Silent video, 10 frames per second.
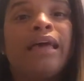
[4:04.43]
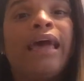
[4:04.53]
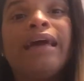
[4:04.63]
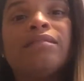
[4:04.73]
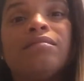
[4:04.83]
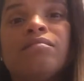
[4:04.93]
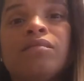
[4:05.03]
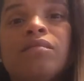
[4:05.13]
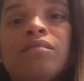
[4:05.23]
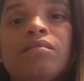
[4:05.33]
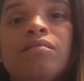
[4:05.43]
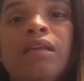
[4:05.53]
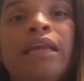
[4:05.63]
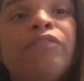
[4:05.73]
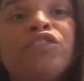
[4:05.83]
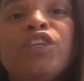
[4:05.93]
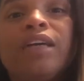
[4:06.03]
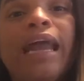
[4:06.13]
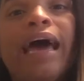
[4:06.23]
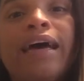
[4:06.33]
can't lift your
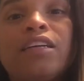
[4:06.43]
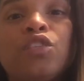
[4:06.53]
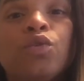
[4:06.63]
leg